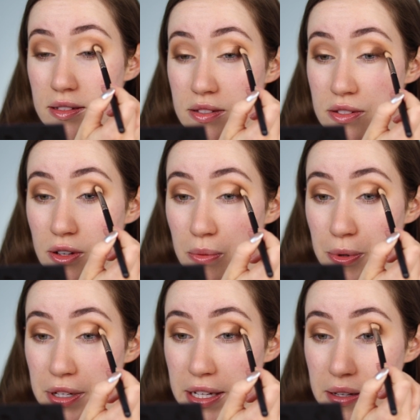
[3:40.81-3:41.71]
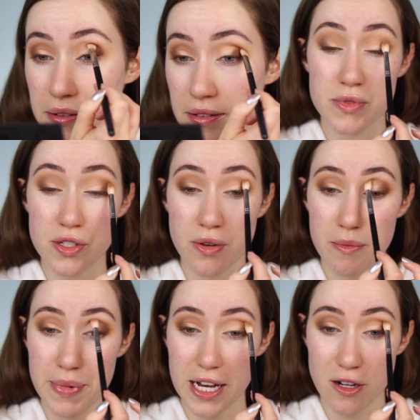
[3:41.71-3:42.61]
It's so pretty. I'm just
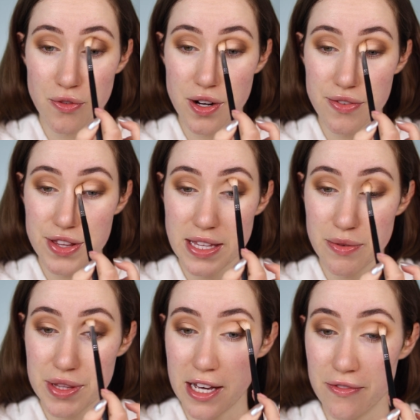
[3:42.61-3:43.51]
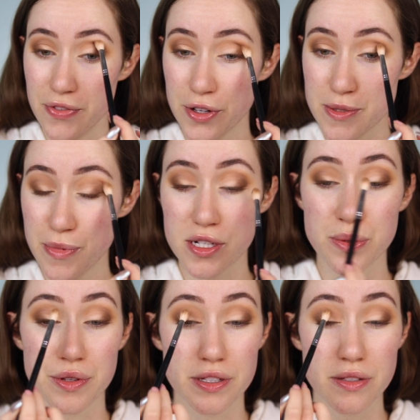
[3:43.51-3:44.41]
going back over everything with that first
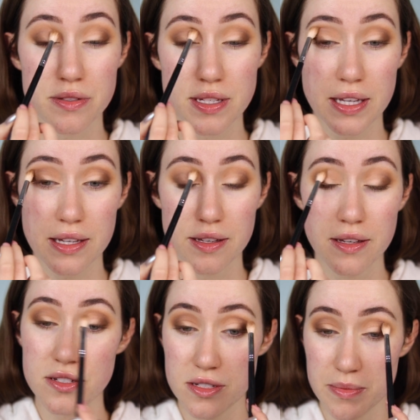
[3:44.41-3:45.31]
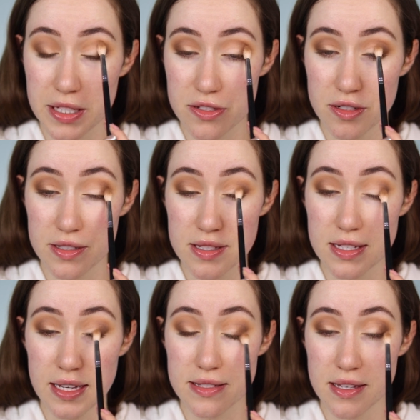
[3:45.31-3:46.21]
brush we were using, just to make sure it's
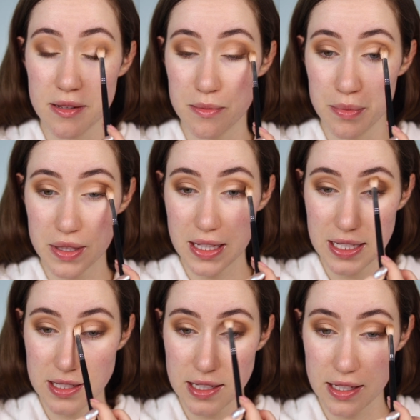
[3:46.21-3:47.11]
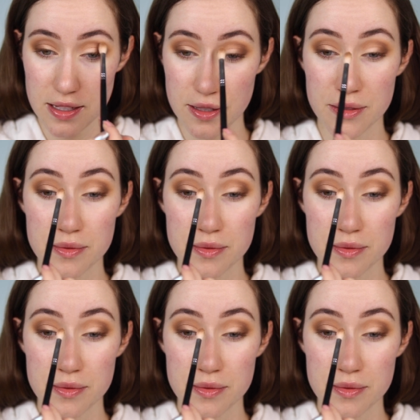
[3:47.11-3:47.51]
nice and blended.